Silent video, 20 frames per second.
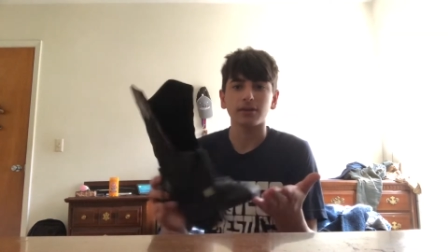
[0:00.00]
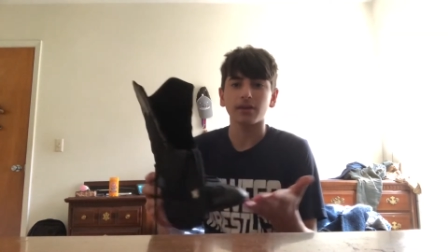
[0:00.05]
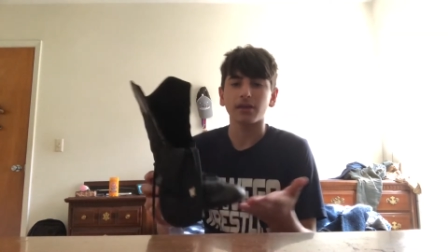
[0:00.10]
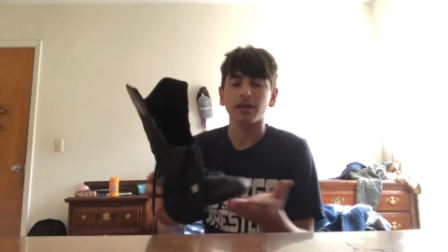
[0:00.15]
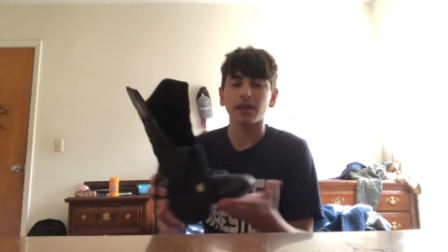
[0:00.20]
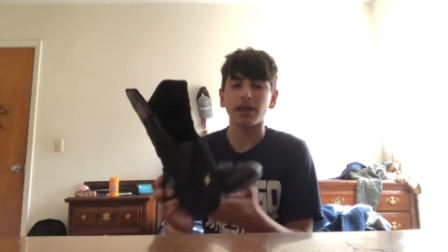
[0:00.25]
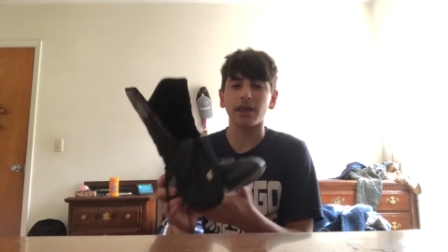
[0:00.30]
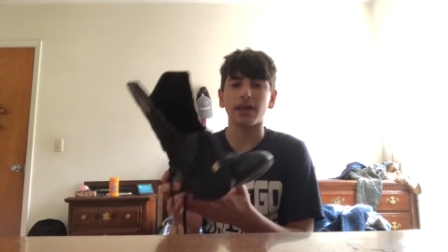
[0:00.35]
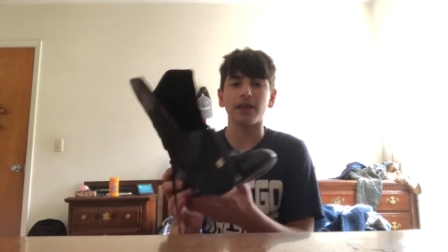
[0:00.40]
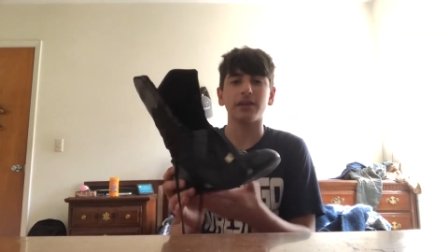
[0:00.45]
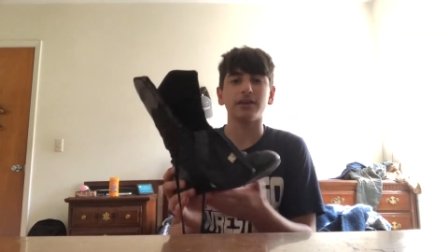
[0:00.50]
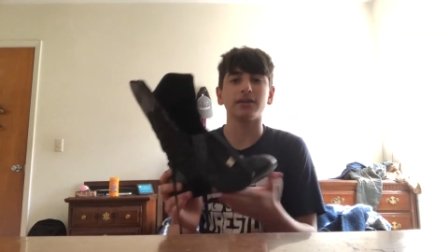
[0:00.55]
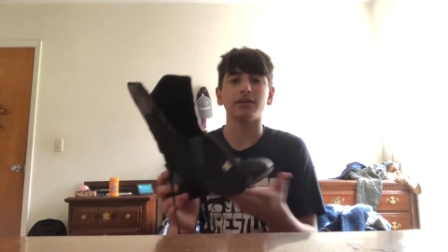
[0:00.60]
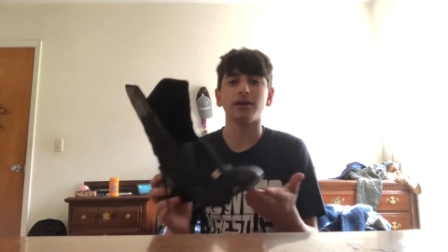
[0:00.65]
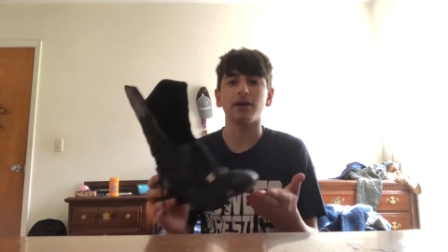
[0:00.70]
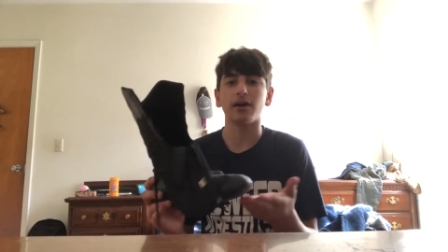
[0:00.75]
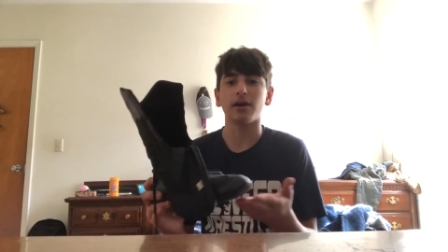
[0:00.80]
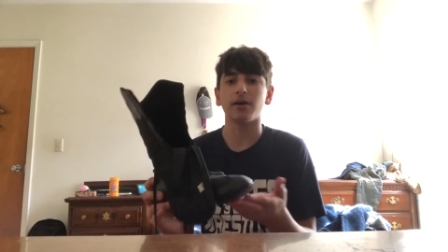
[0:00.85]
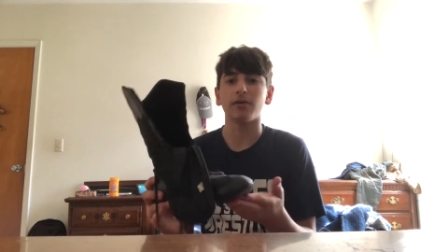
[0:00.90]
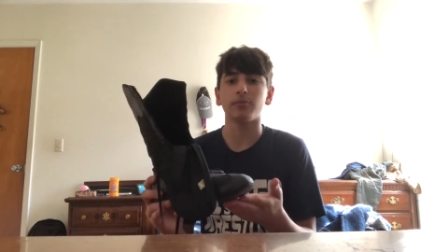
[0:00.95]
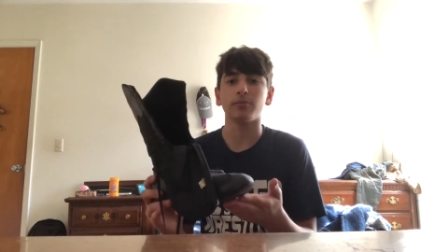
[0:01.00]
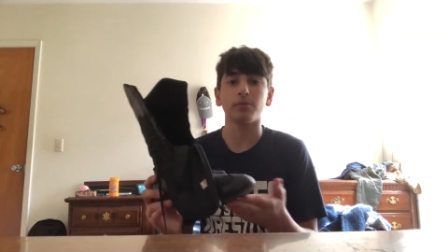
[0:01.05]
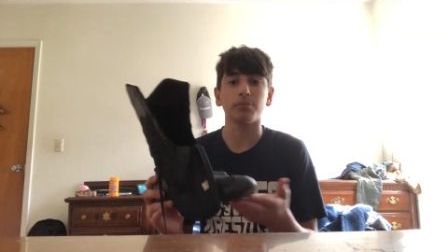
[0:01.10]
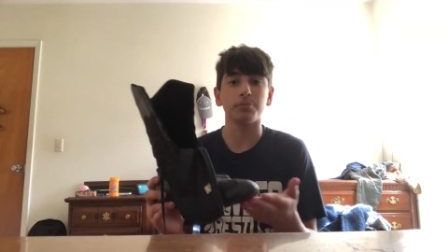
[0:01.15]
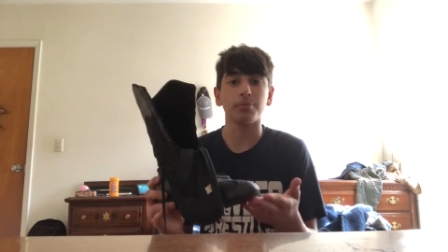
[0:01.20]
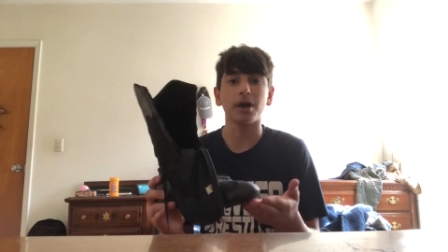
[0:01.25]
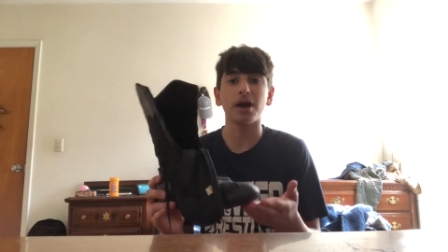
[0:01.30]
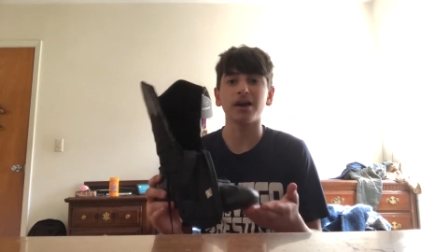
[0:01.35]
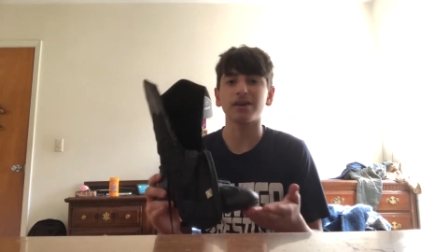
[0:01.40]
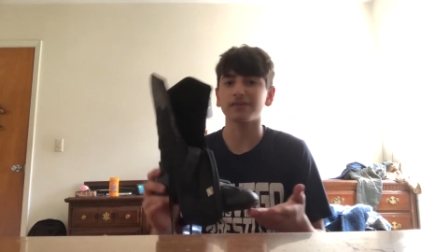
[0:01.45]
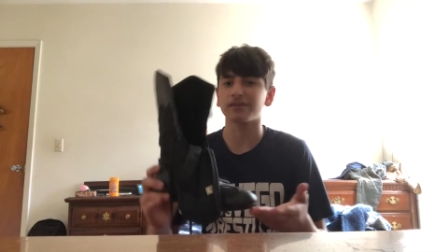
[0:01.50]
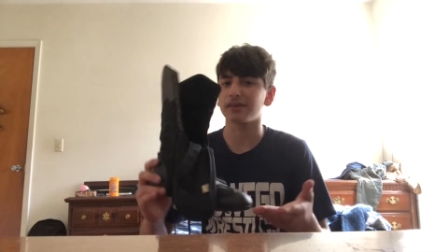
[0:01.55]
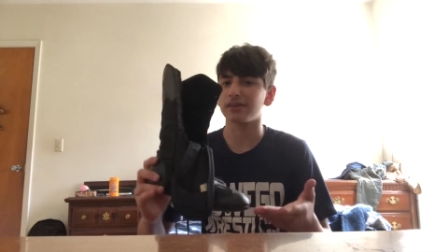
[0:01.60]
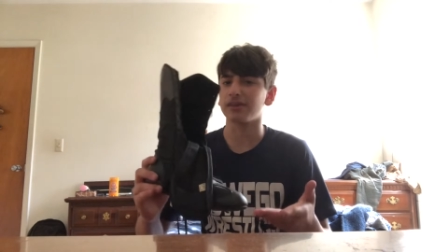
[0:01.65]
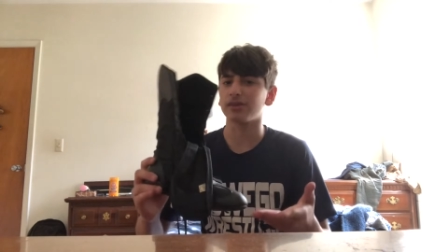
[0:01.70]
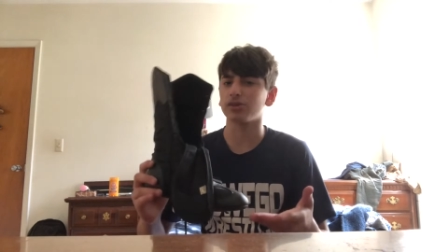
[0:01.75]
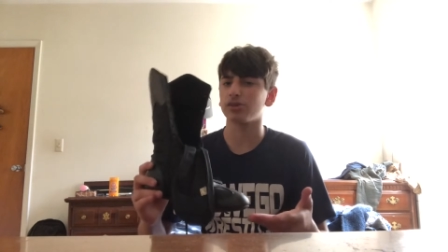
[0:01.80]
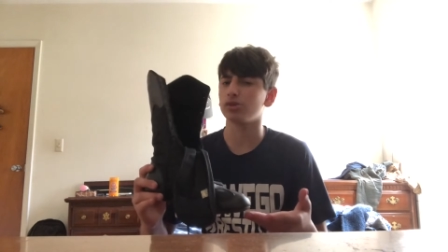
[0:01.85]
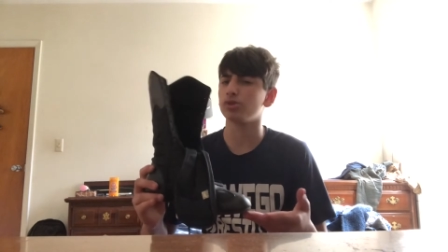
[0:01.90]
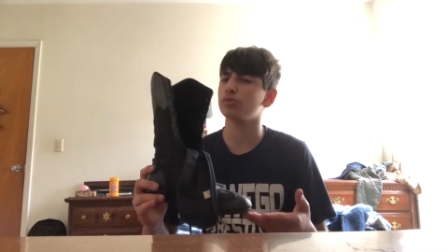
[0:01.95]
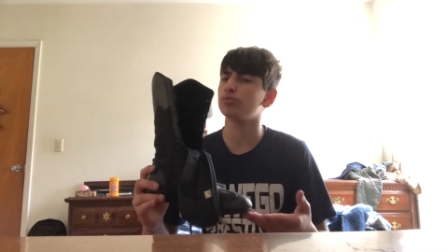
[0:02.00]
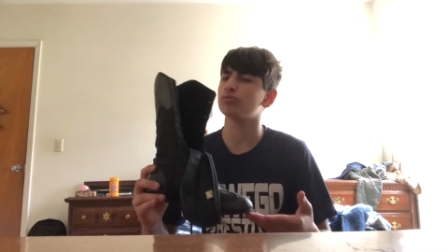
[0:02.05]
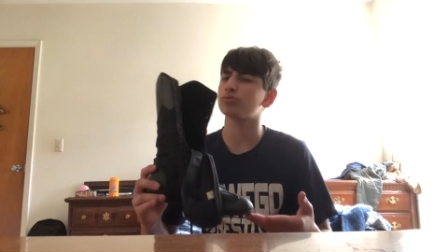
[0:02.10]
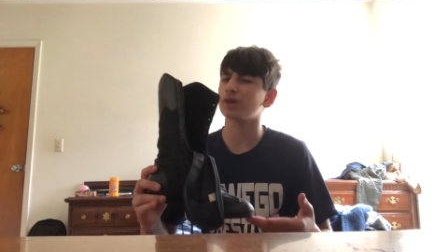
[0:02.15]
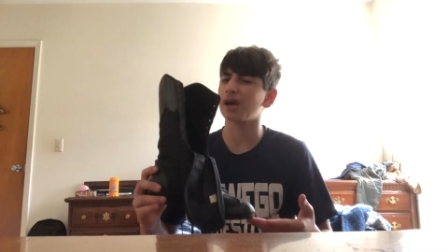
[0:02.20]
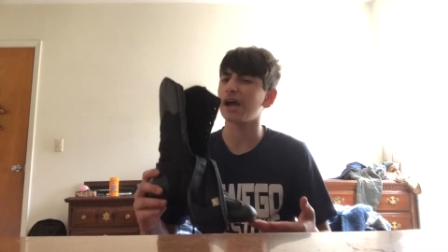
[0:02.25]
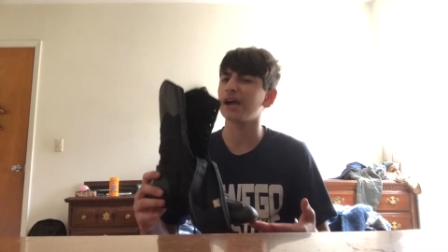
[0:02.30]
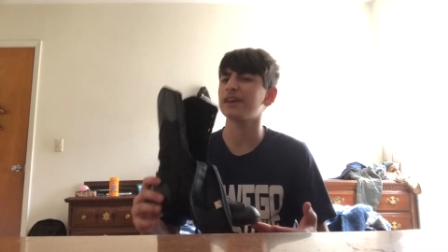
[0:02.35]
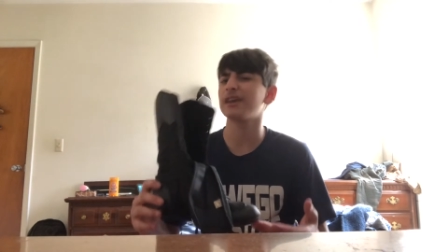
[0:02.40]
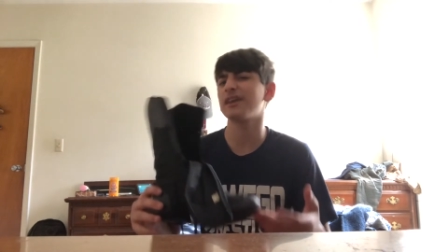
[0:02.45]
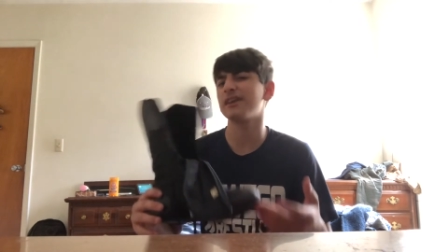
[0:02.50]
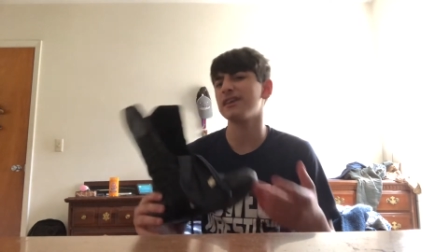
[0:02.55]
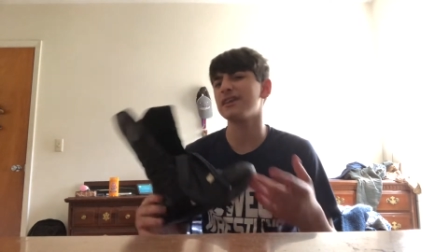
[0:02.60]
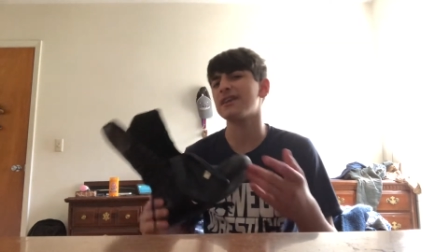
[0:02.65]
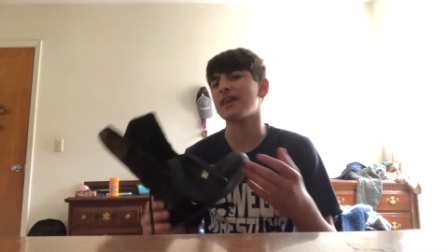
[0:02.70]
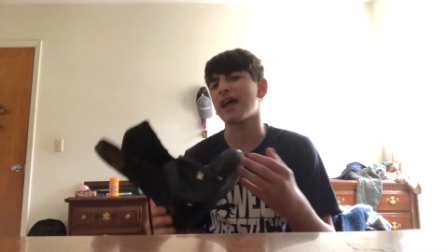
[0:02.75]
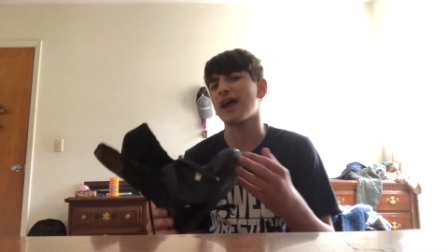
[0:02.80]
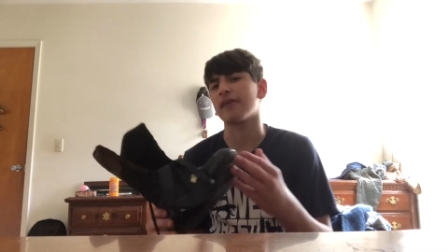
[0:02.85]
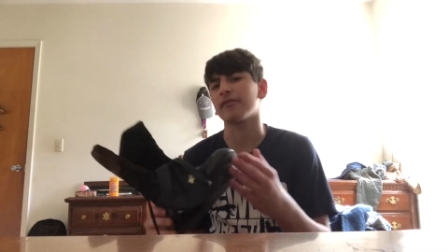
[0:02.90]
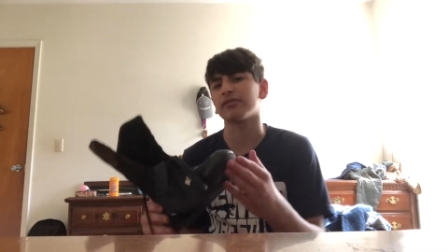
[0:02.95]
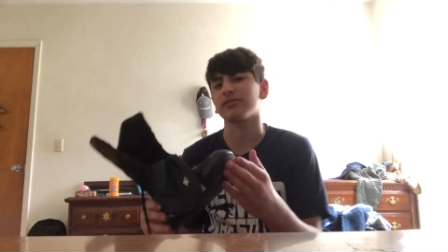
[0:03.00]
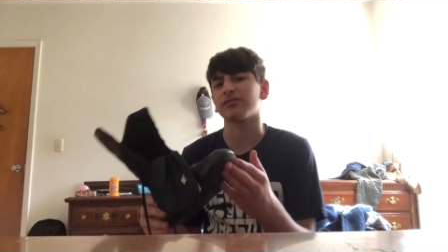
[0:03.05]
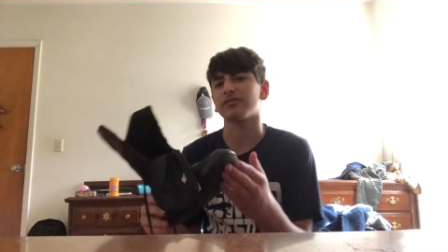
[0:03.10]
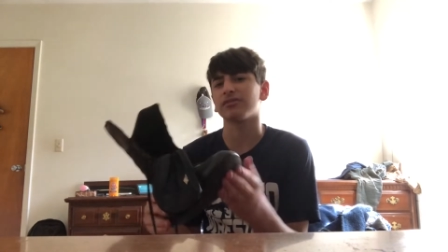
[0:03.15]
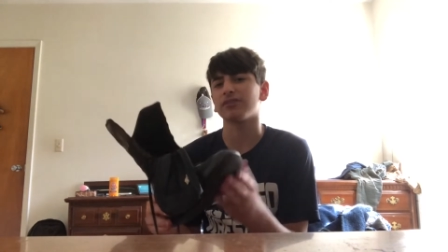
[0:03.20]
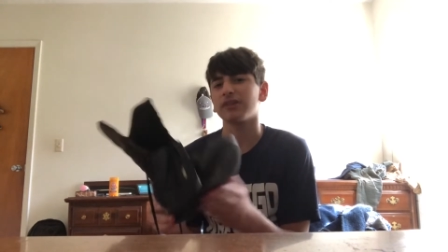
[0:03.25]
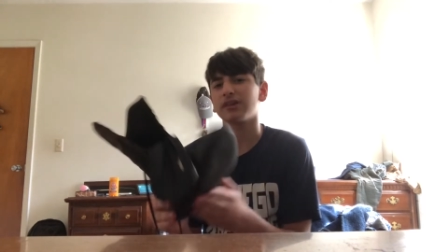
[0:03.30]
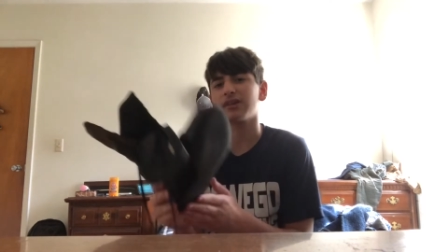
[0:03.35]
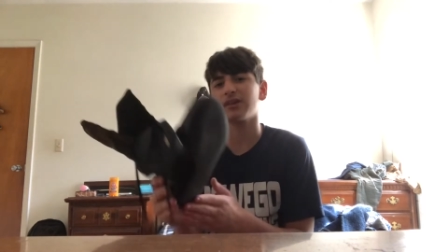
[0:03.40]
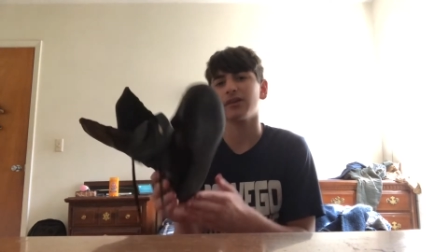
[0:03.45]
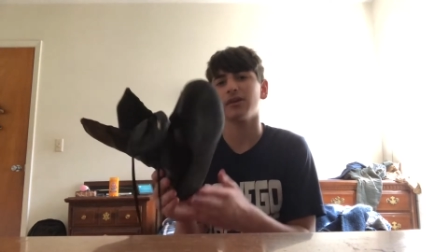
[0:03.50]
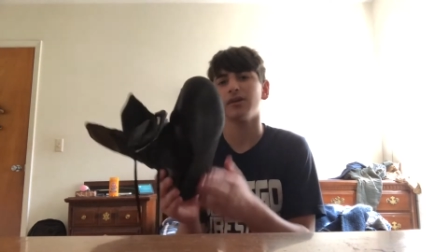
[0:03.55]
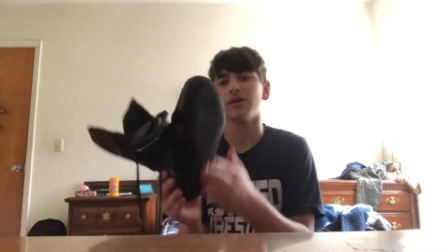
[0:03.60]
And with boxing, you kind of need to have a slick